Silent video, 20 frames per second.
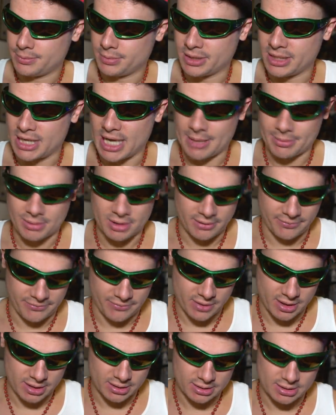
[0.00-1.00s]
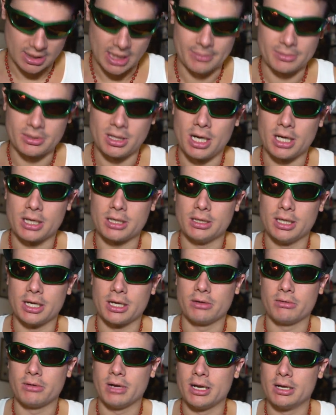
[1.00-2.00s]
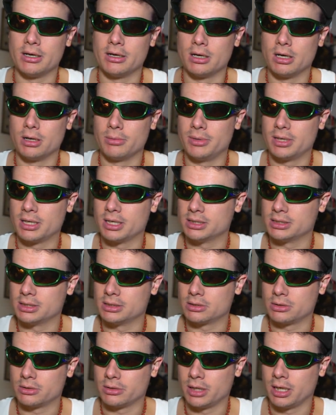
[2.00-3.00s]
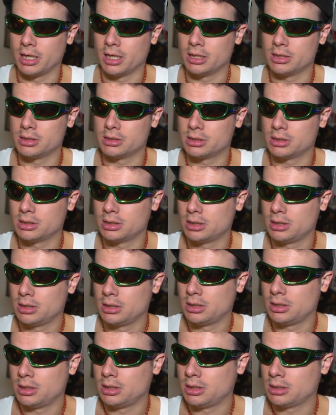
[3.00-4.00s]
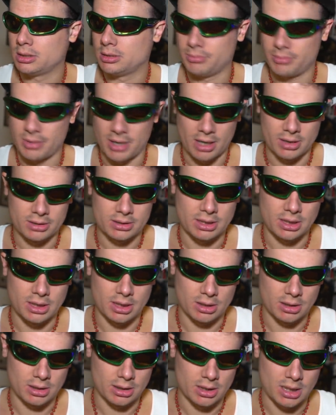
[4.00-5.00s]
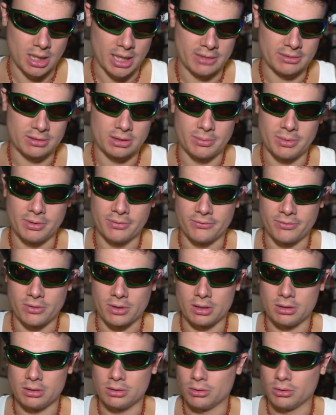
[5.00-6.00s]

But yeah, I'm gonna freaking stop talking like a Redditor because it's cringe, it's embarrassing. I used to be a freaking